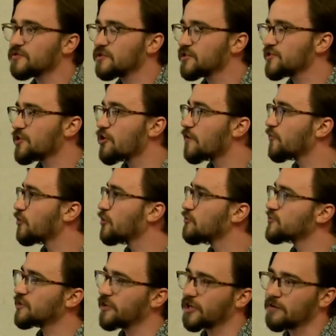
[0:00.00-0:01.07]
So if you're
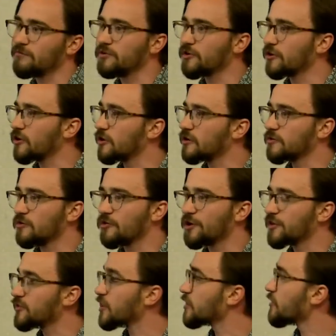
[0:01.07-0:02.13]
using a blur or
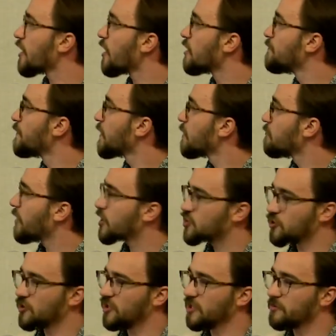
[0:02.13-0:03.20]
anything like that, make
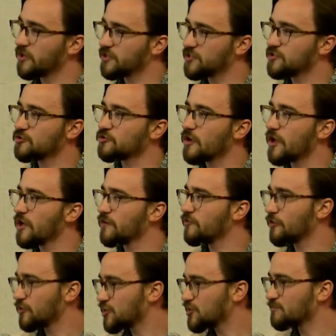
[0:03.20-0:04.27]
sure to limit it to a
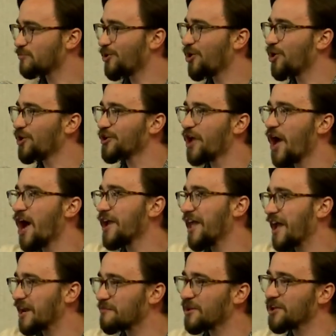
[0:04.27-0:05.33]
very small,
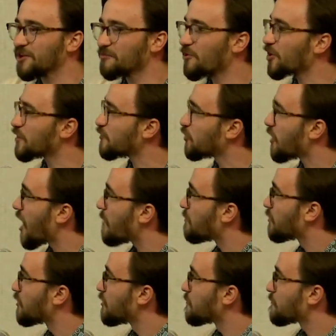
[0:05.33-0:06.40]
non-animating part of your app,
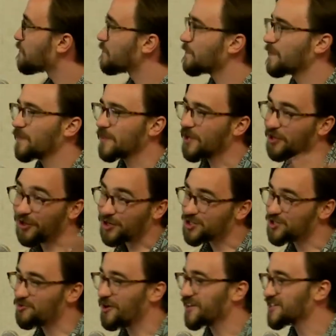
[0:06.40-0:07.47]
unless
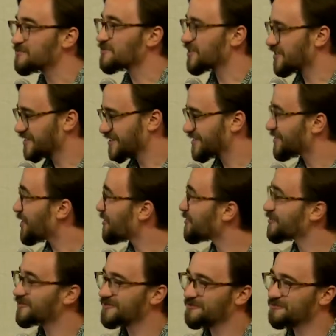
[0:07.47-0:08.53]
you want it to be,
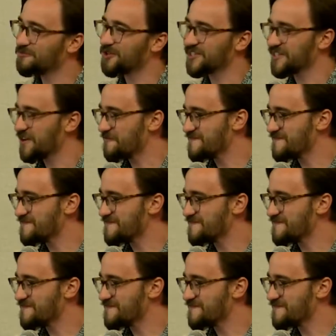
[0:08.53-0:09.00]
pretty slow.